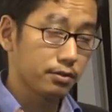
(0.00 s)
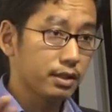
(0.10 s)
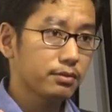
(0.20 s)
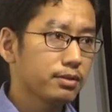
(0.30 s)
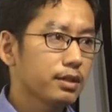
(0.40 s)

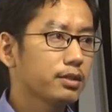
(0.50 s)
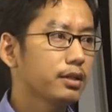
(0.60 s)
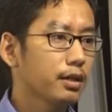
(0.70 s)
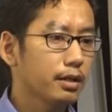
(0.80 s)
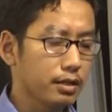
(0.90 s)
Tsarist
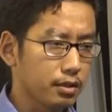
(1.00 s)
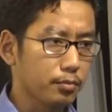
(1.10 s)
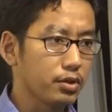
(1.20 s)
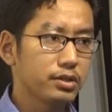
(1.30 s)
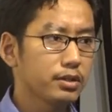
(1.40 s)
Russia and
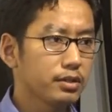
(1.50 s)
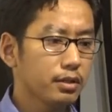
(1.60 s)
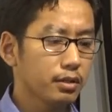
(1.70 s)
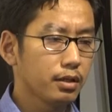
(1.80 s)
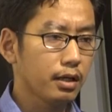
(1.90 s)
British
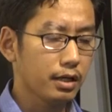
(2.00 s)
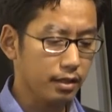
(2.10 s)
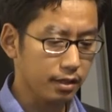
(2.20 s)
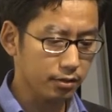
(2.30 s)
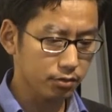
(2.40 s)
India, and